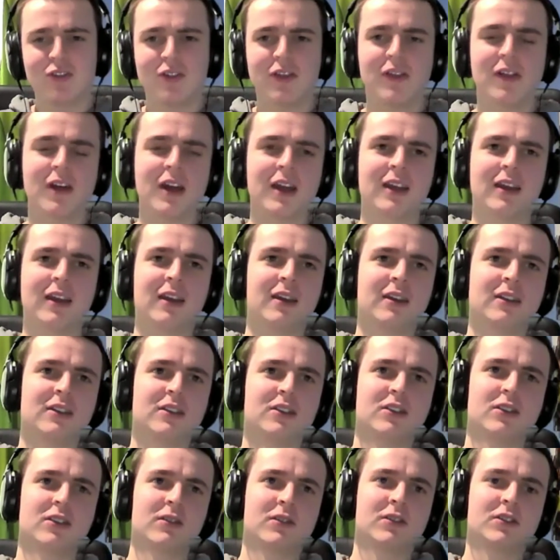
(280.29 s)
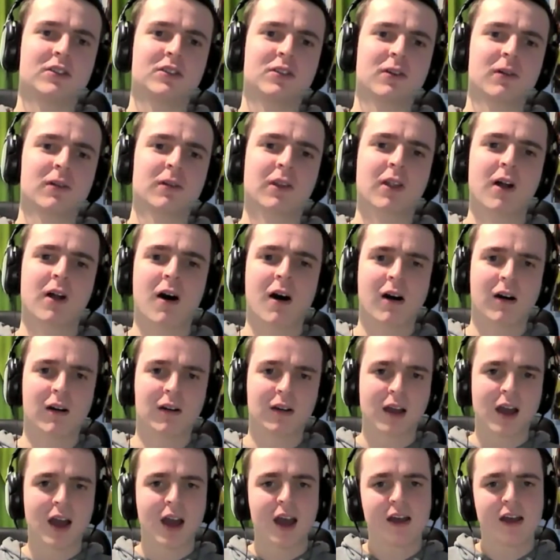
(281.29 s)
you think it took so
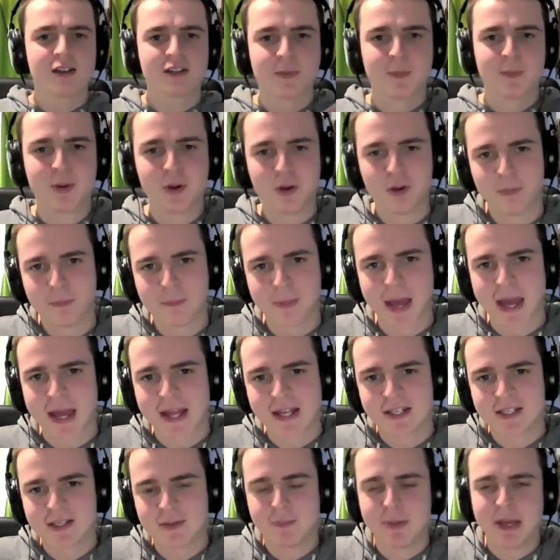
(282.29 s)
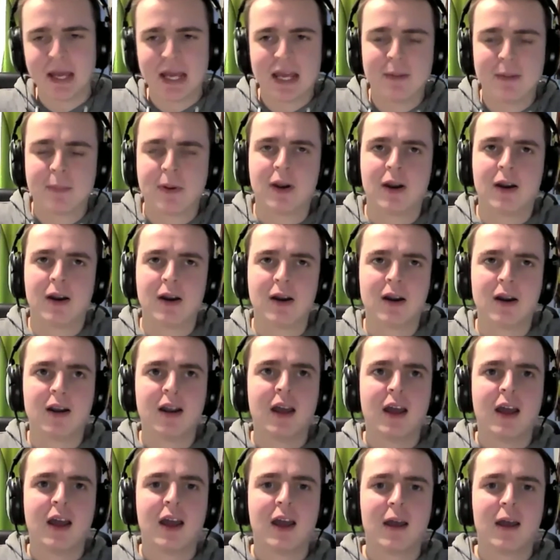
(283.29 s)
long to put pen to paper?